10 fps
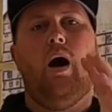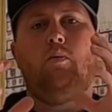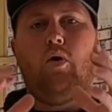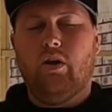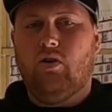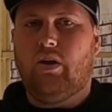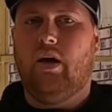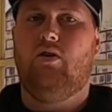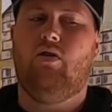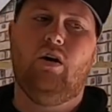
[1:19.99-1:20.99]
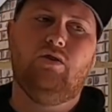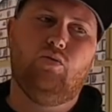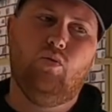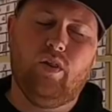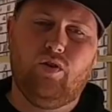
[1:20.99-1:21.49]
I'm going to take you guys
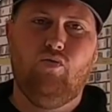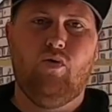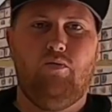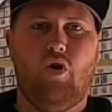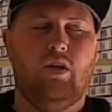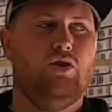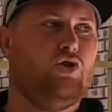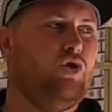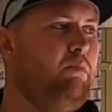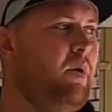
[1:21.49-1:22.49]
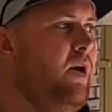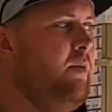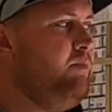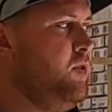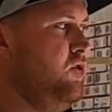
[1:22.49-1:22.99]
with the Johan shop
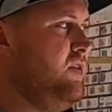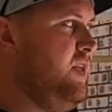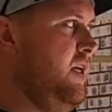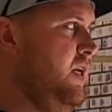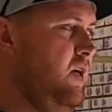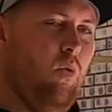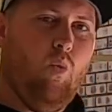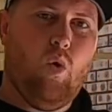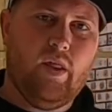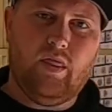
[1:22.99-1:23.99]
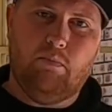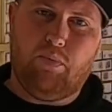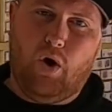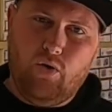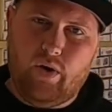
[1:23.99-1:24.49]
to see what the
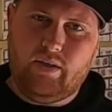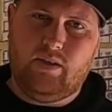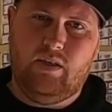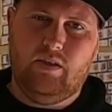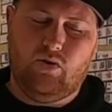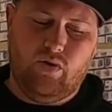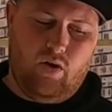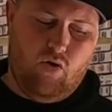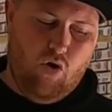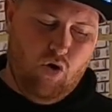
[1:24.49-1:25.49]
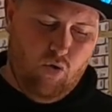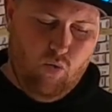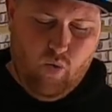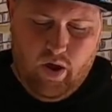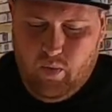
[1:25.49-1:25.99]
progress is on the car,
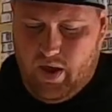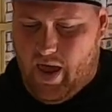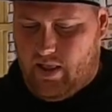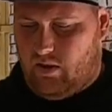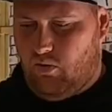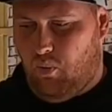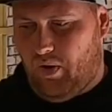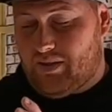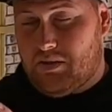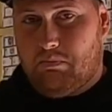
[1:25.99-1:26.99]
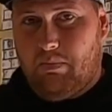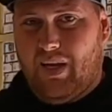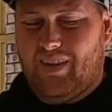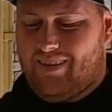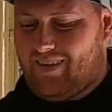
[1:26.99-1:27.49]
where we at, what's
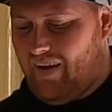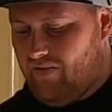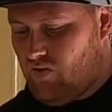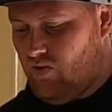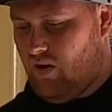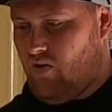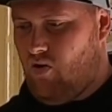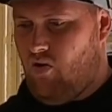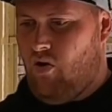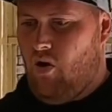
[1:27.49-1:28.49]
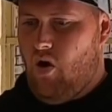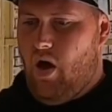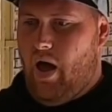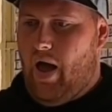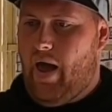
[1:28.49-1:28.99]
being done to the car,
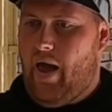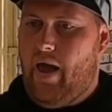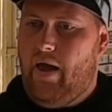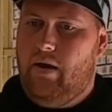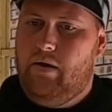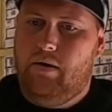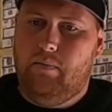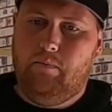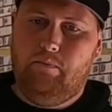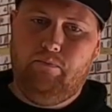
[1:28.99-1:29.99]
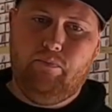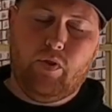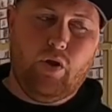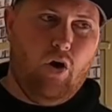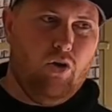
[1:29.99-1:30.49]
and
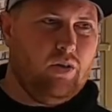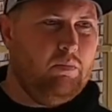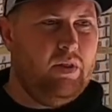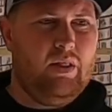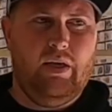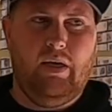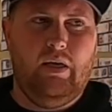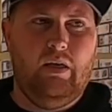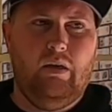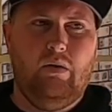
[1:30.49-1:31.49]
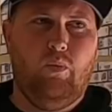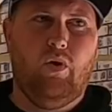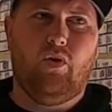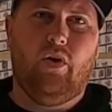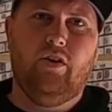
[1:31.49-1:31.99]
ultimately we
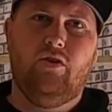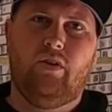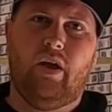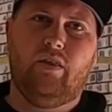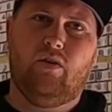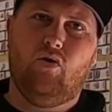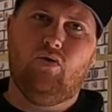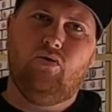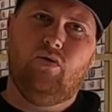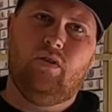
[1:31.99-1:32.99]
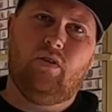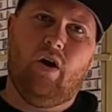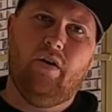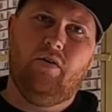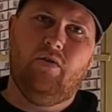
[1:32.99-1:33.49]
are going to take the car to the
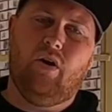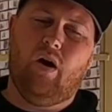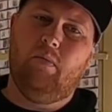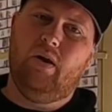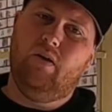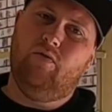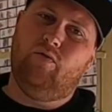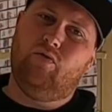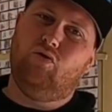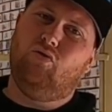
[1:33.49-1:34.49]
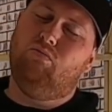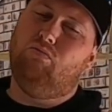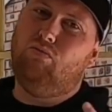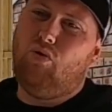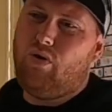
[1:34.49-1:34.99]
dyno, I believe
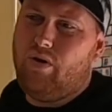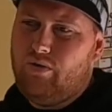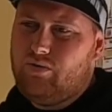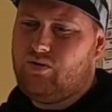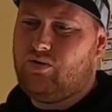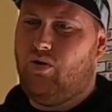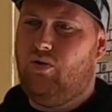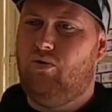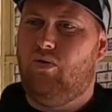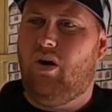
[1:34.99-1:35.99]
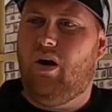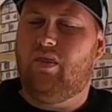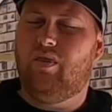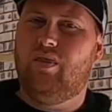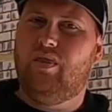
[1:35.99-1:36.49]
tomorrow, so I
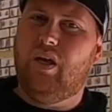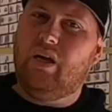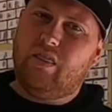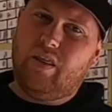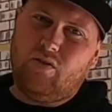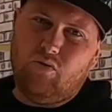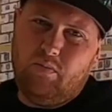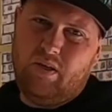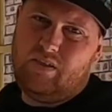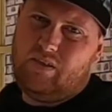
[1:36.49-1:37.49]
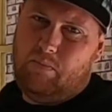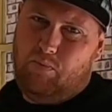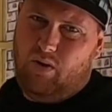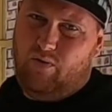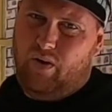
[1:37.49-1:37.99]
think that will be a
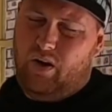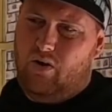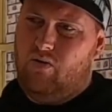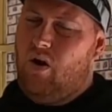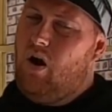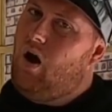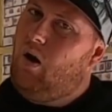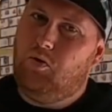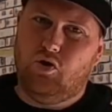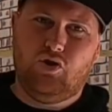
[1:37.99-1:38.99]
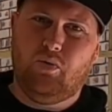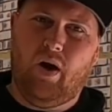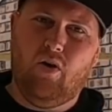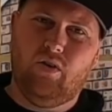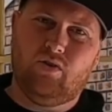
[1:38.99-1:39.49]
separate video. I'm not sure
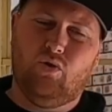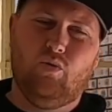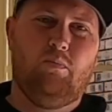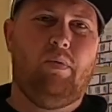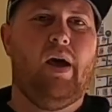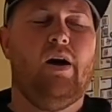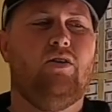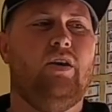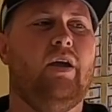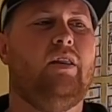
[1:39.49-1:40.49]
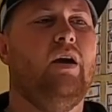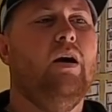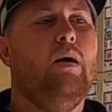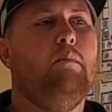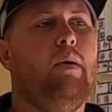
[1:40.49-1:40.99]
how this all will play out yet,
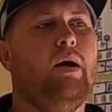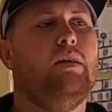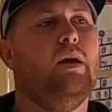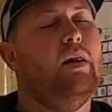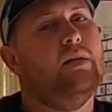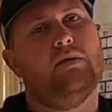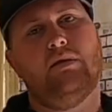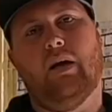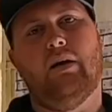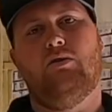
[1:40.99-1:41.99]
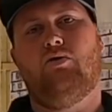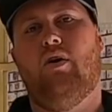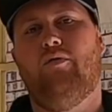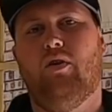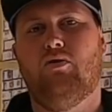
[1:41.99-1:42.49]
but let's take a
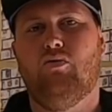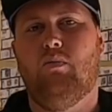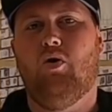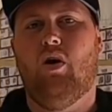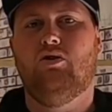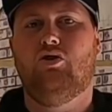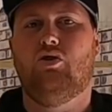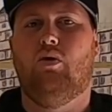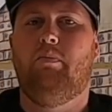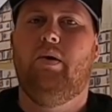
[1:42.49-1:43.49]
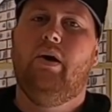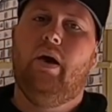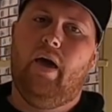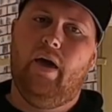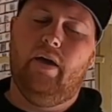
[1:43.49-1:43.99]
drive out to Johan shop
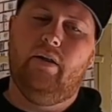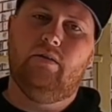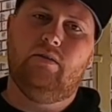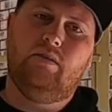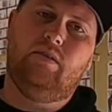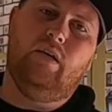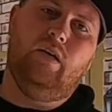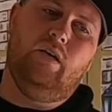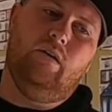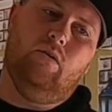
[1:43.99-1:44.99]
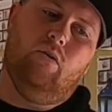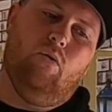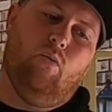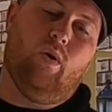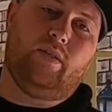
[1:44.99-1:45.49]
and see
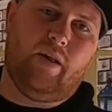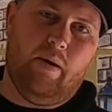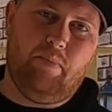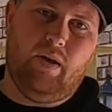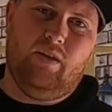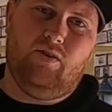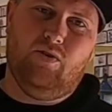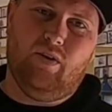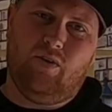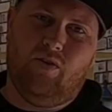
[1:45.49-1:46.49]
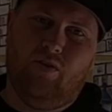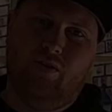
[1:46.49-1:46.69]
what's happening to the car.